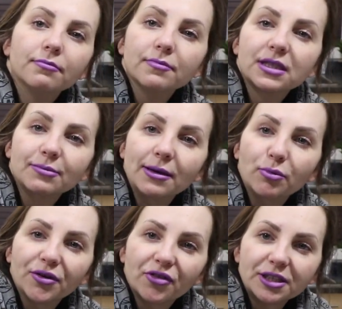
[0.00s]
This is my
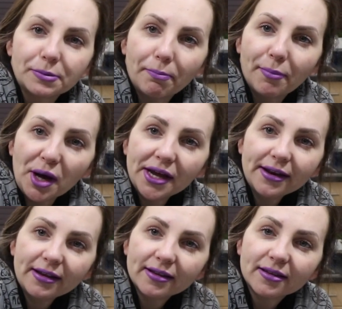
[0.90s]
boyfriend's
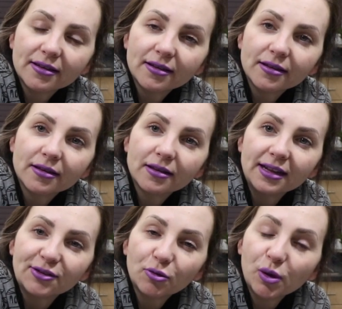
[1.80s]
butt.
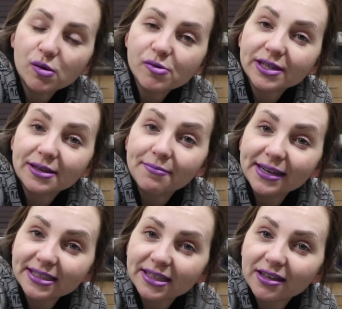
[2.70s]
That's from when we went to
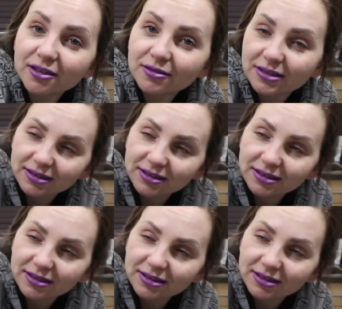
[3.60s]
Mexico.